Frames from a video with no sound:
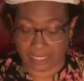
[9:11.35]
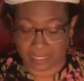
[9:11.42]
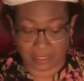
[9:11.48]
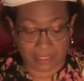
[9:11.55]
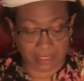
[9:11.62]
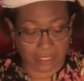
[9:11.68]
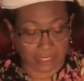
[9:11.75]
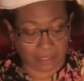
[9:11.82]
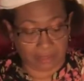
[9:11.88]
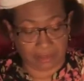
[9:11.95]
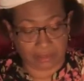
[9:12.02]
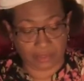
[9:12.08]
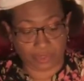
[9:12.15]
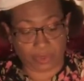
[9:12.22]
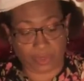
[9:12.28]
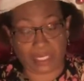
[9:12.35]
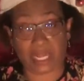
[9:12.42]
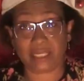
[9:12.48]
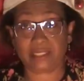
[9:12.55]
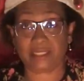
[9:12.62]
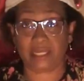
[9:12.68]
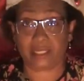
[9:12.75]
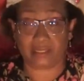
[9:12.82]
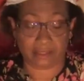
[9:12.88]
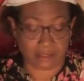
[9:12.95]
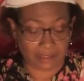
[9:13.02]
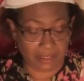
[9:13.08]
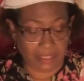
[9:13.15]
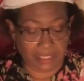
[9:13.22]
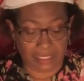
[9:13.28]
to make a circle. So what I
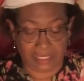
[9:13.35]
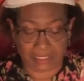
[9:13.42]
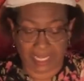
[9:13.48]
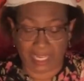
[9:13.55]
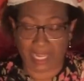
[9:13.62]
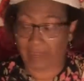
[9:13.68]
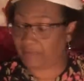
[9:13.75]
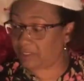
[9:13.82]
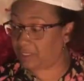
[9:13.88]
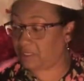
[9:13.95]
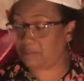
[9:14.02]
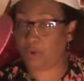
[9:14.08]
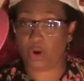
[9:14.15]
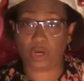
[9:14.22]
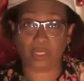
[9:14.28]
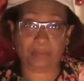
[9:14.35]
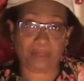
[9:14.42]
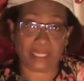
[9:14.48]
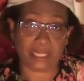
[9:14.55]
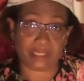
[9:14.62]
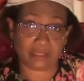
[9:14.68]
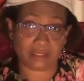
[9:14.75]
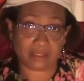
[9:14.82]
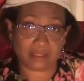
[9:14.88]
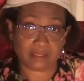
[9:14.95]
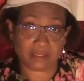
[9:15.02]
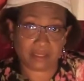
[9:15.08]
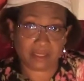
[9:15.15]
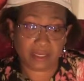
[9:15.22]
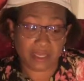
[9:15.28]
did is I have a small
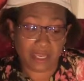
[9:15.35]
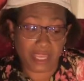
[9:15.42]
plate.